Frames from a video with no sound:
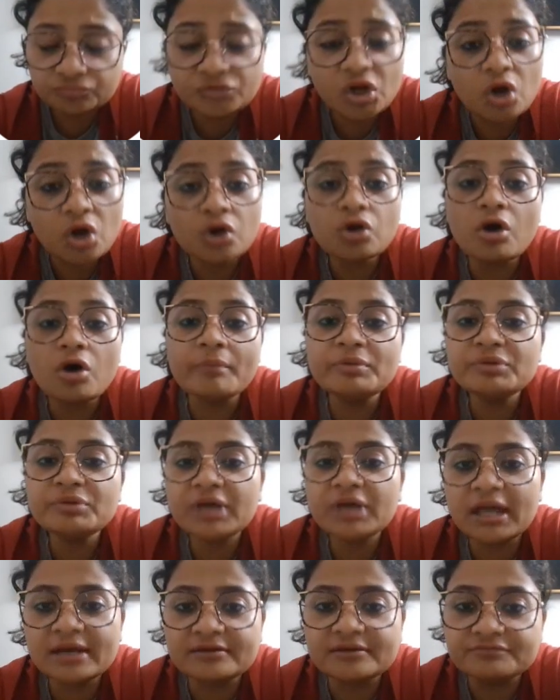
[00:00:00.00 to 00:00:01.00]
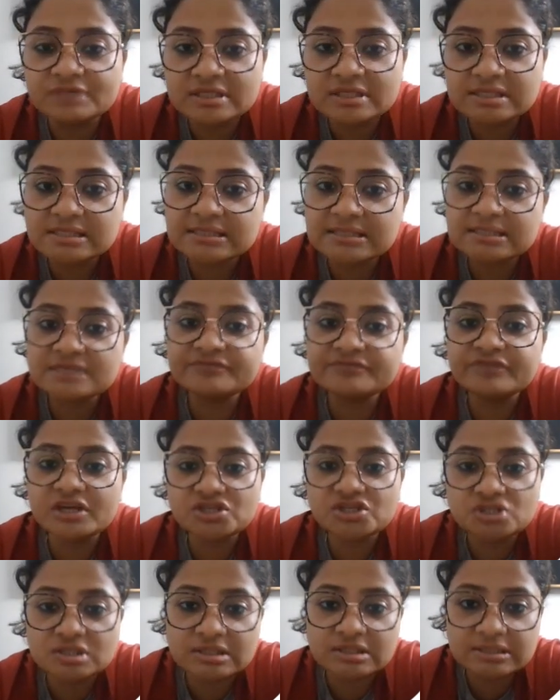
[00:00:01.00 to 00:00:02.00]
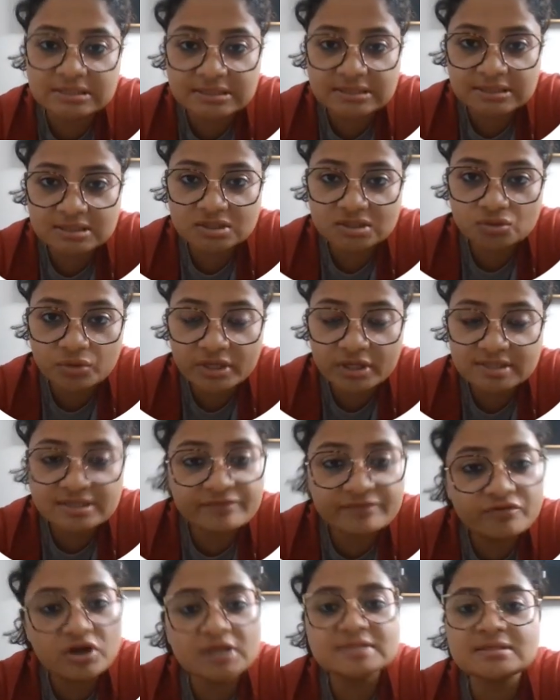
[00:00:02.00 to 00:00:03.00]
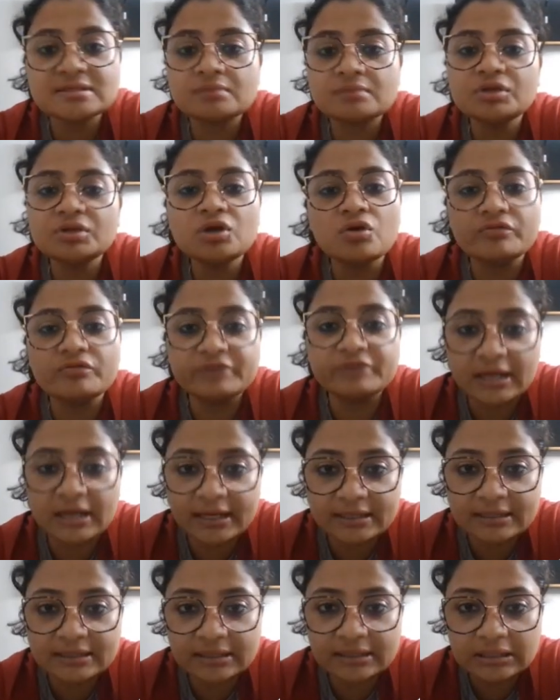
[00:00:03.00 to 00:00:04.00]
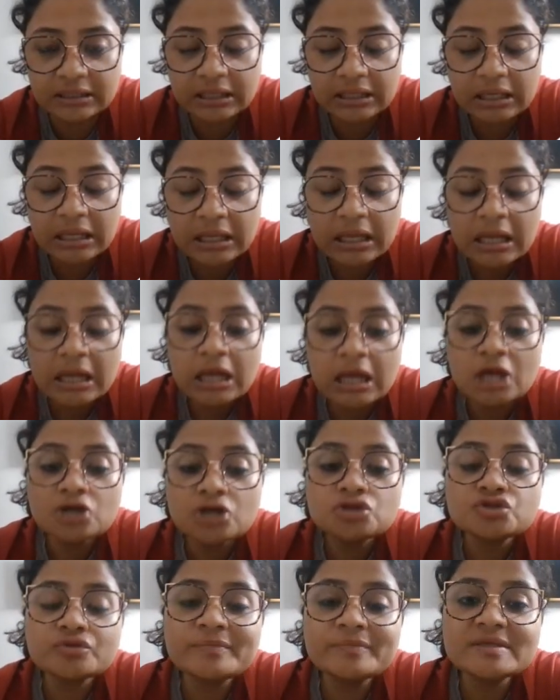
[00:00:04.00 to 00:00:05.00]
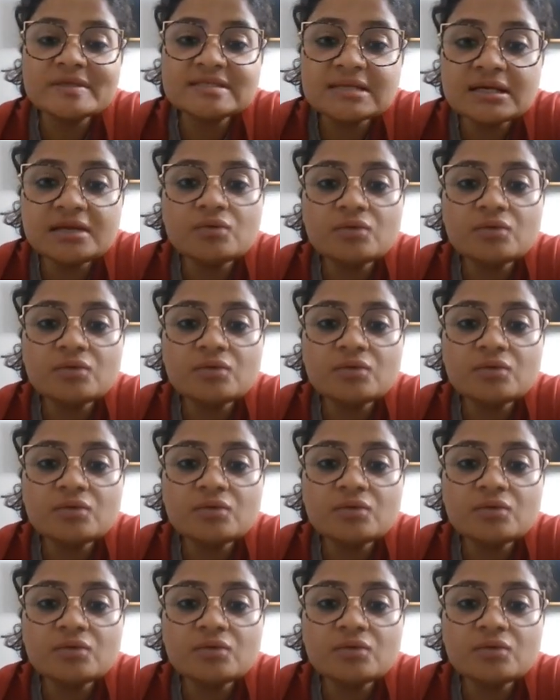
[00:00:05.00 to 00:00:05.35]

or communicative diseases, infectious diseases. Okay, say for example COVID-19. So basically